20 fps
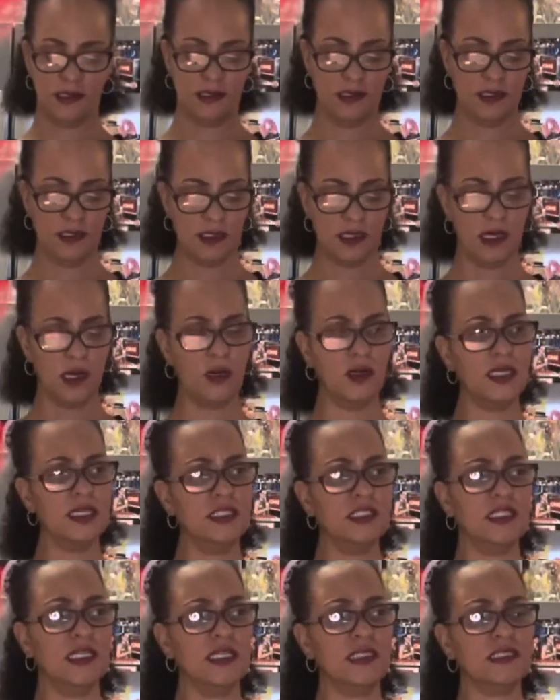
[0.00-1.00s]
You know,
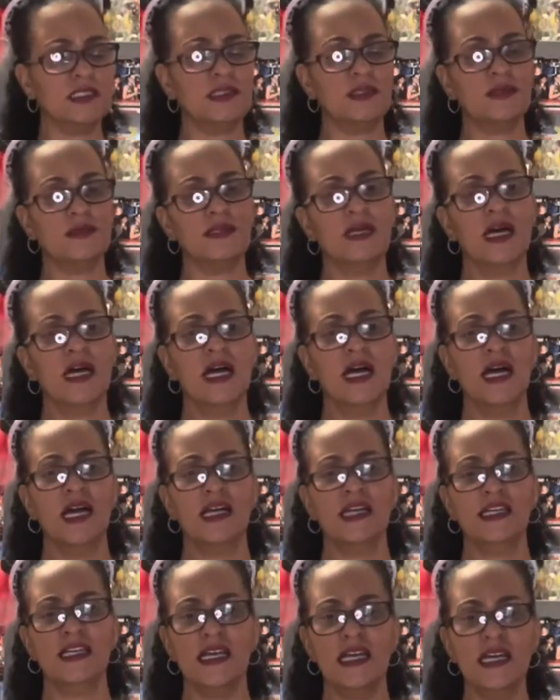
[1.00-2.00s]
it just
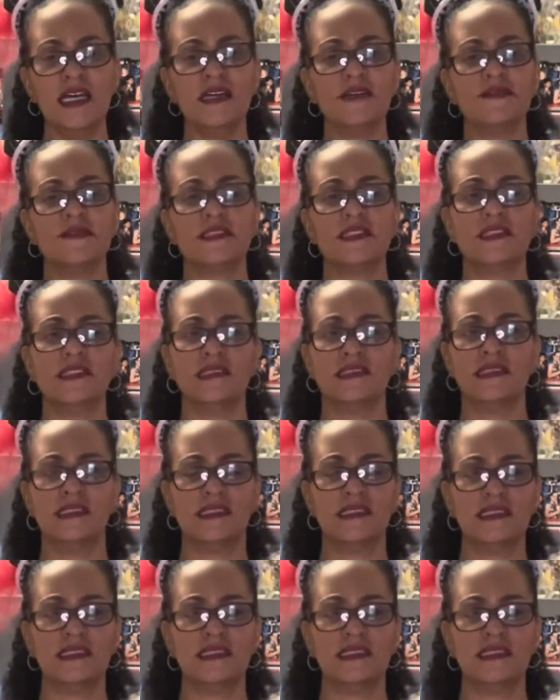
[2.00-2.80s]
gives the